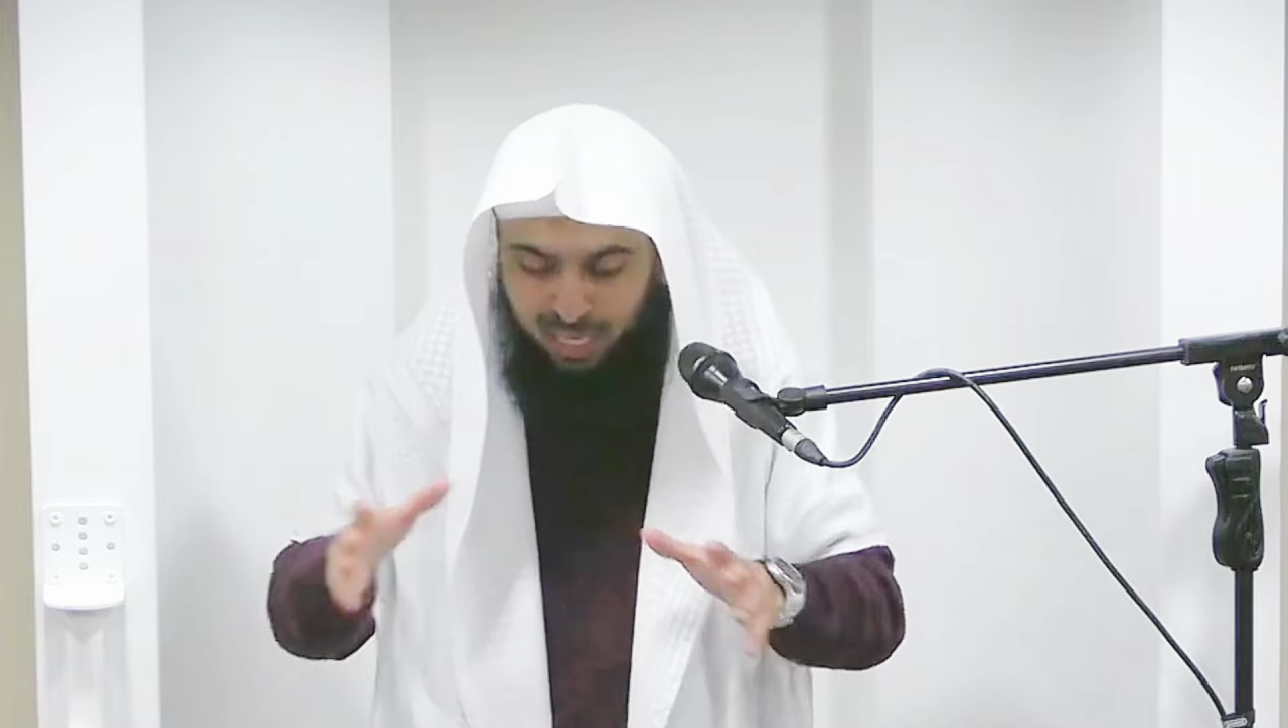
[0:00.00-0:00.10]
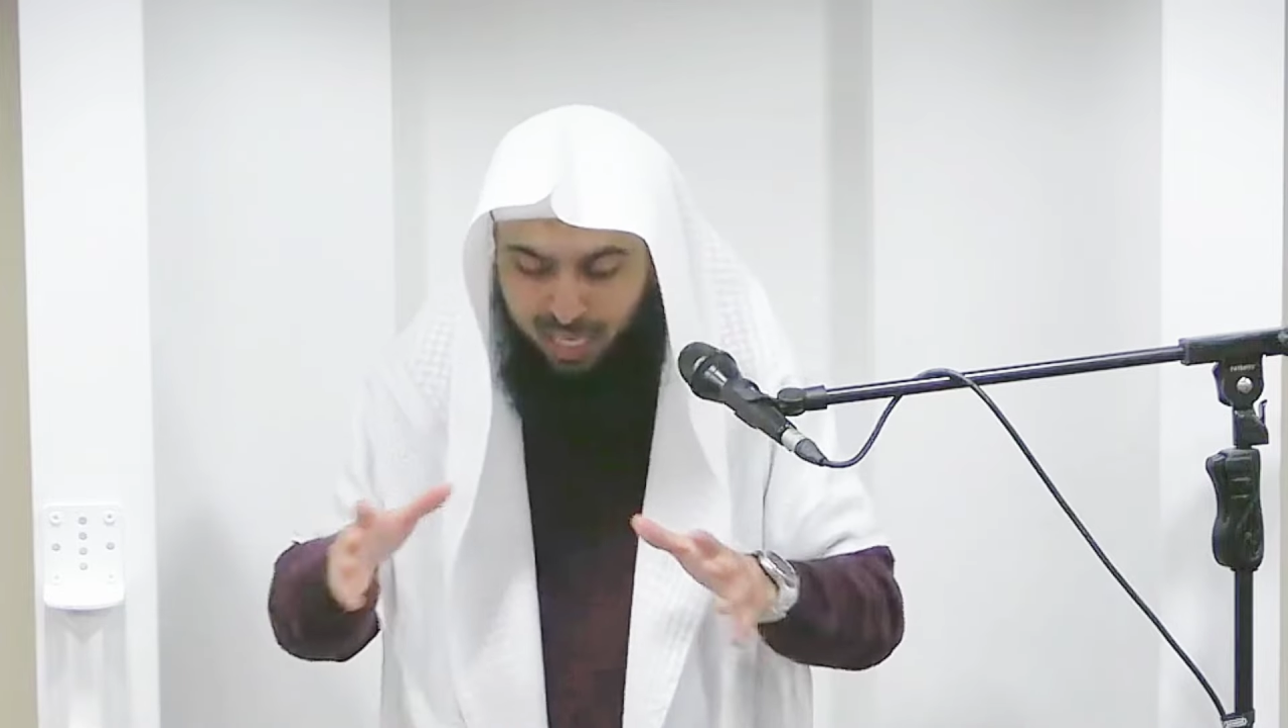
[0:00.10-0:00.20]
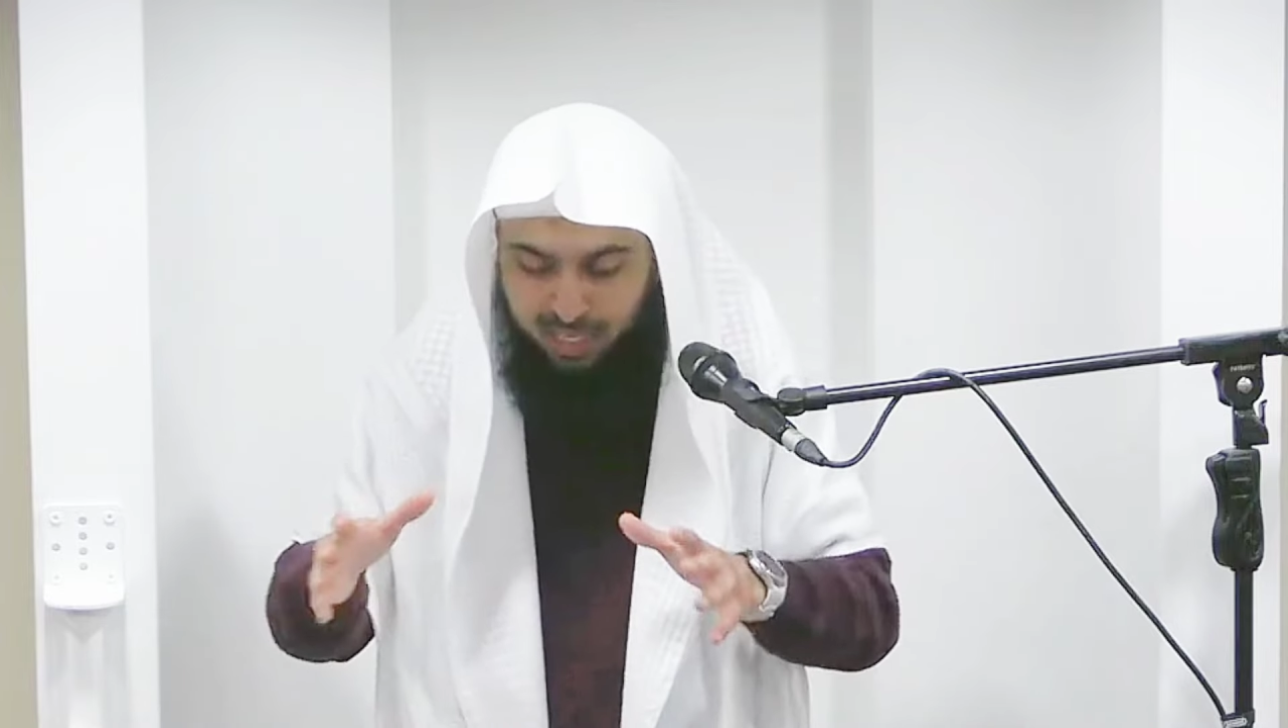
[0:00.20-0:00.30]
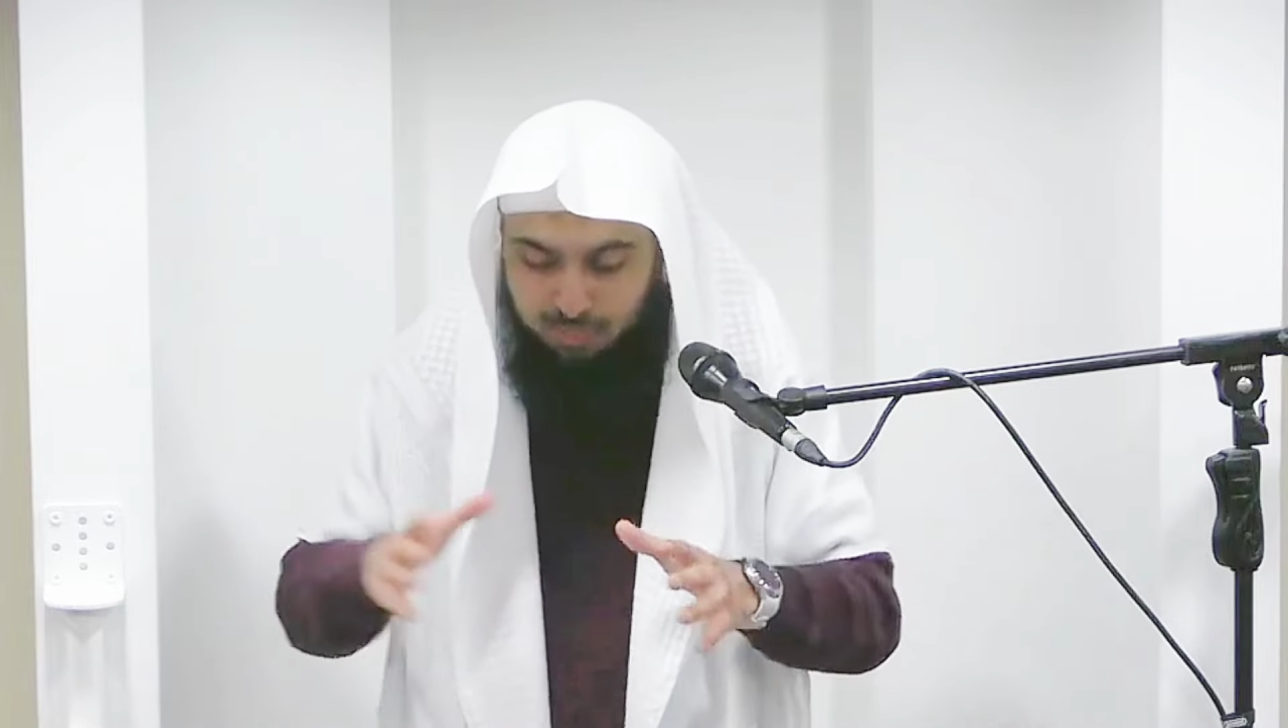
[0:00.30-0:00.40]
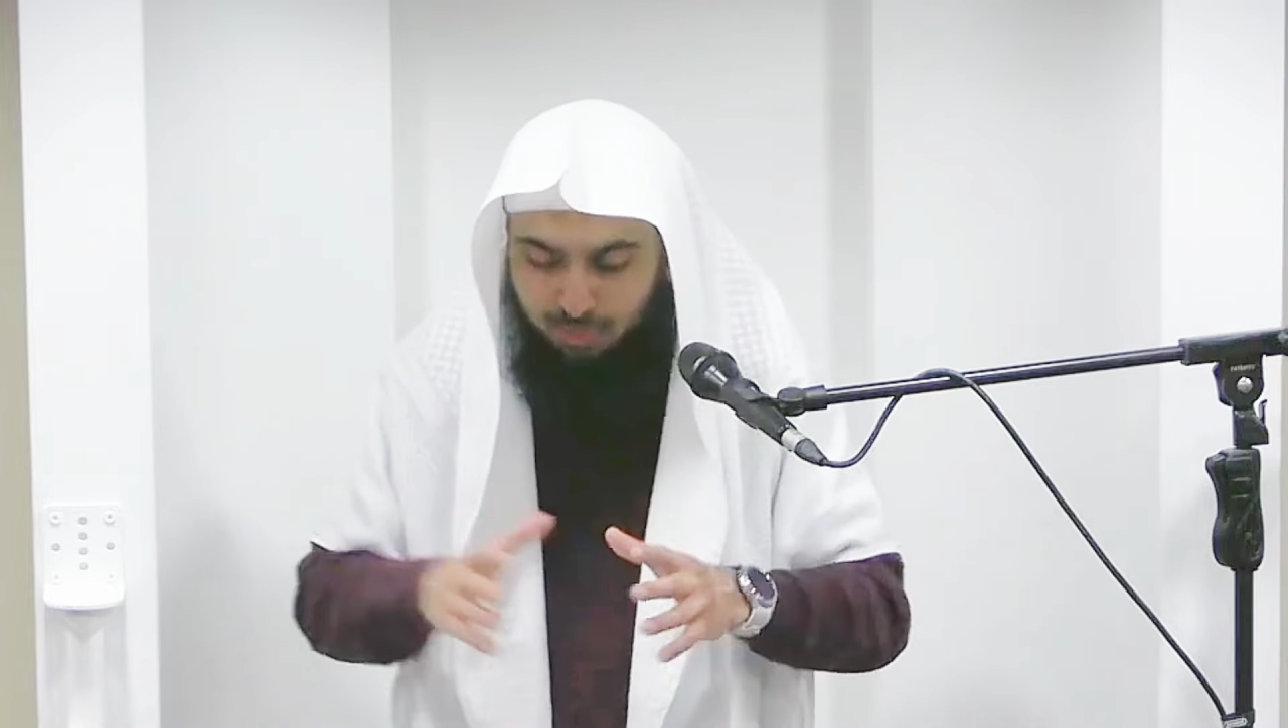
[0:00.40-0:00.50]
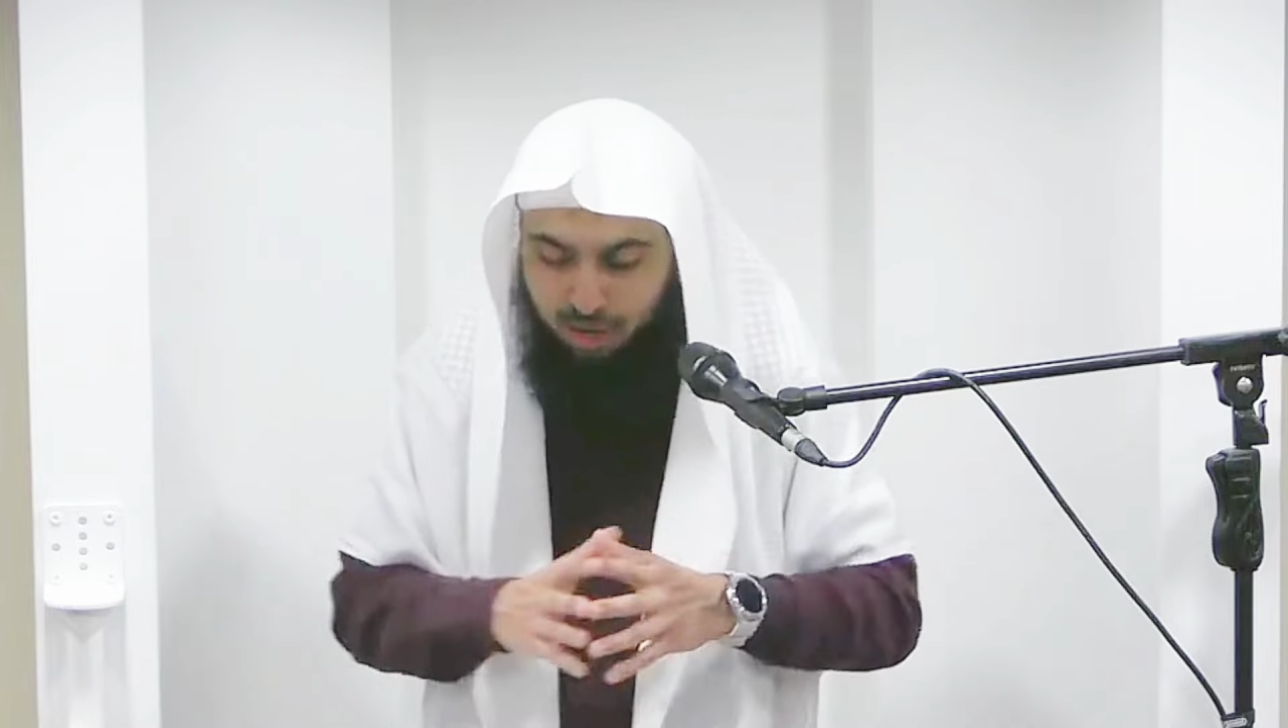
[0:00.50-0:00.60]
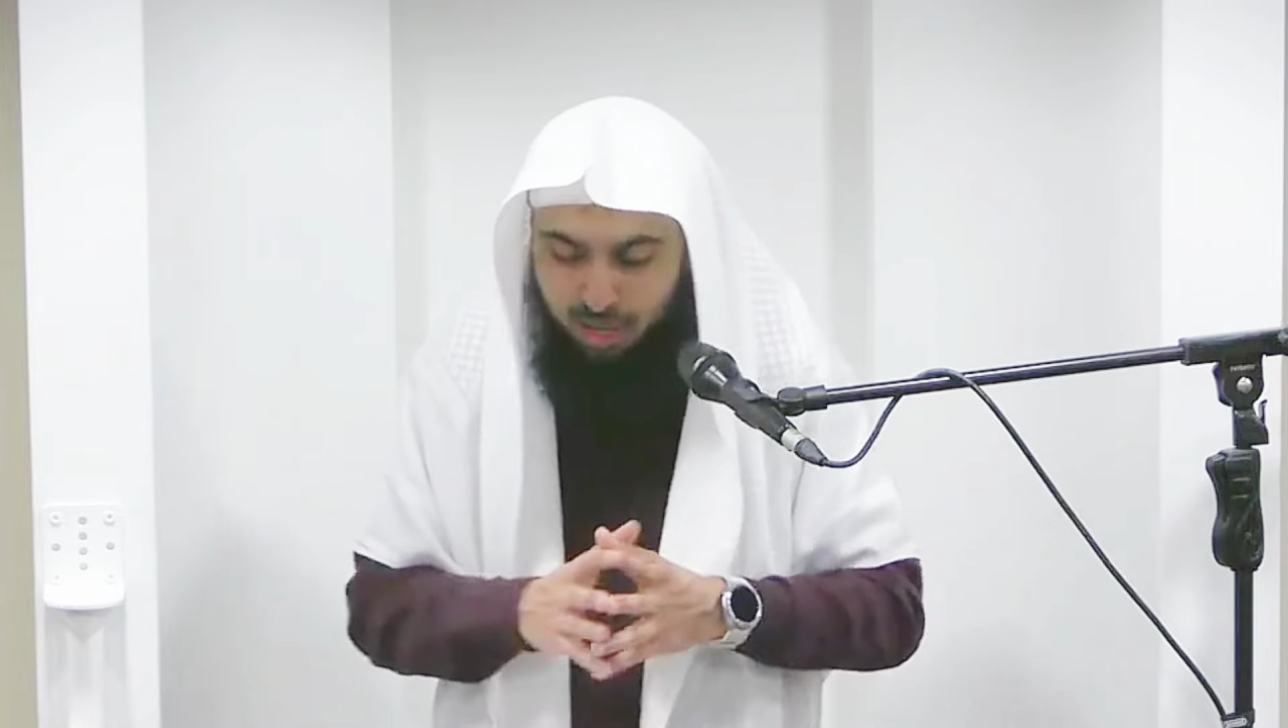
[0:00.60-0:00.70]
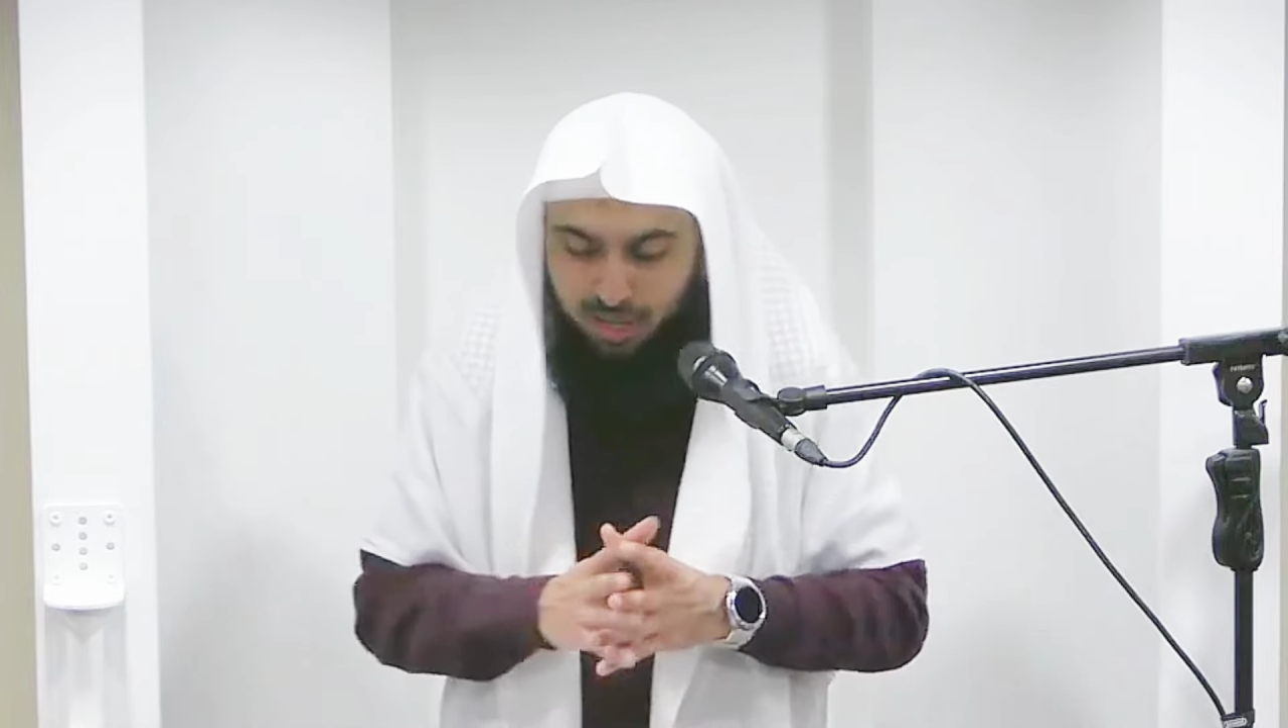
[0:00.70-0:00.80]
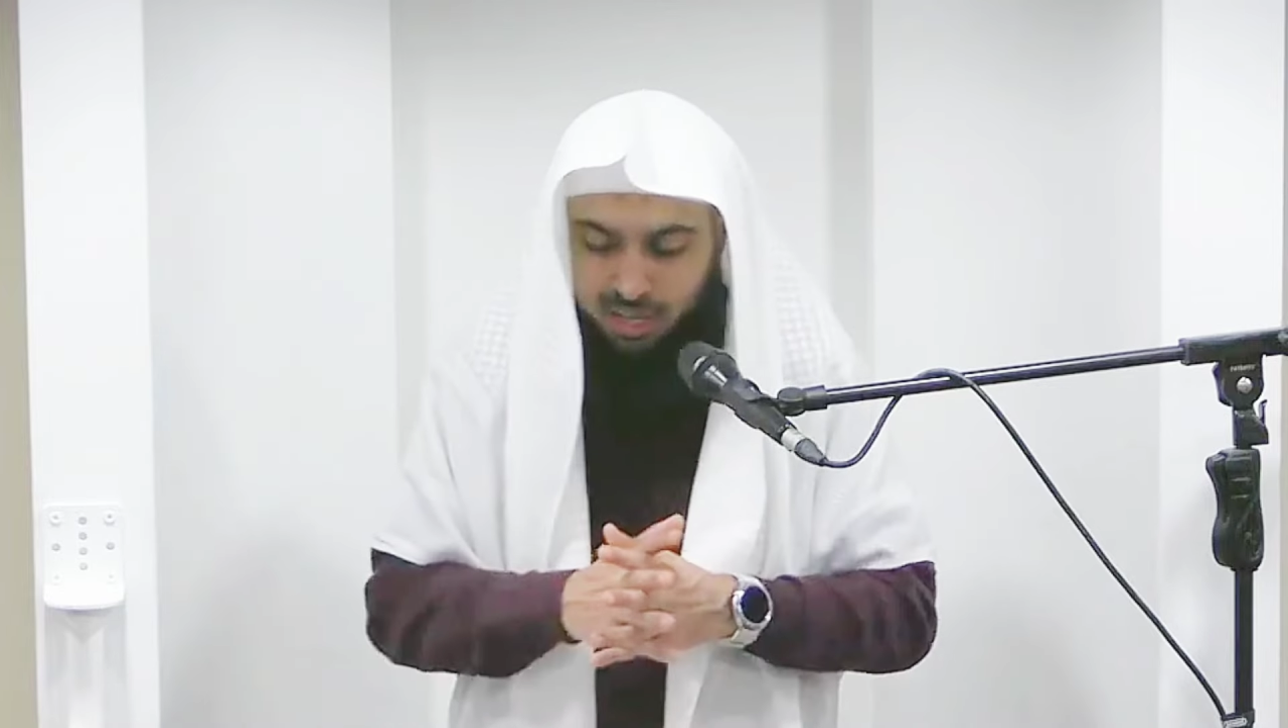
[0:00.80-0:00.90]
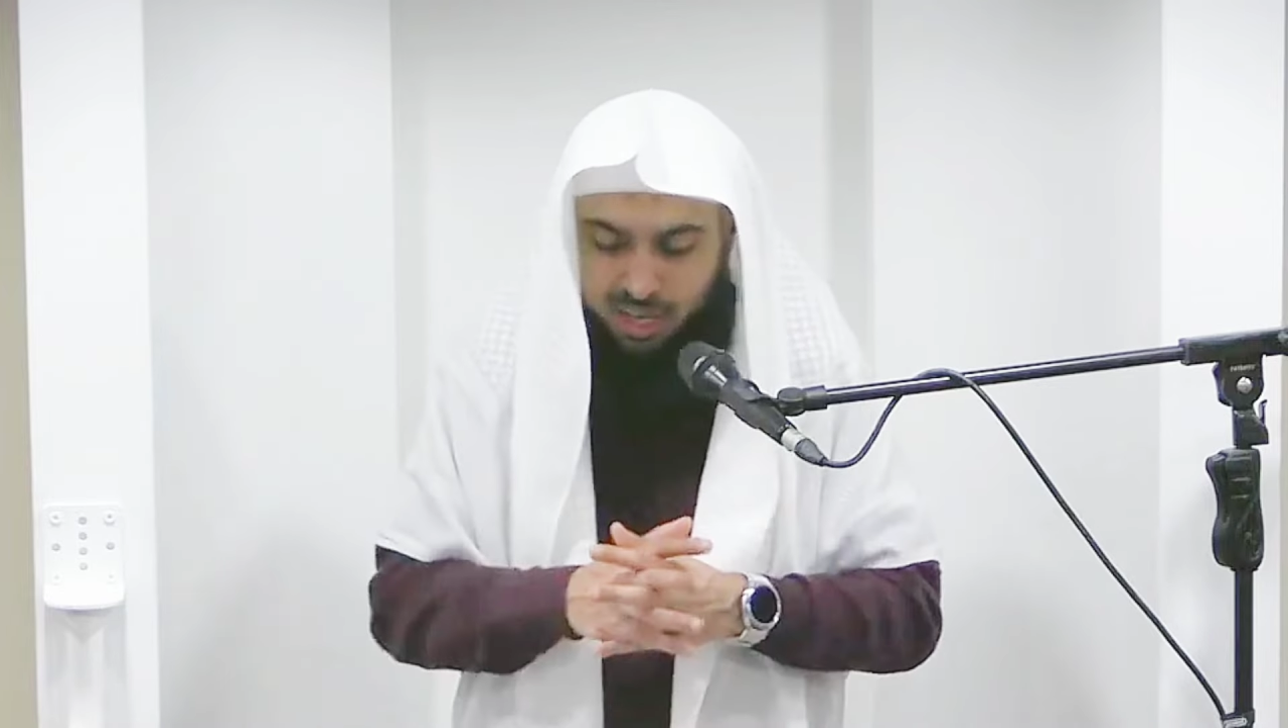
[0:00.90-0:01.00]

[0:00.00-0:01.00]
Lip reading: and Al-Imran,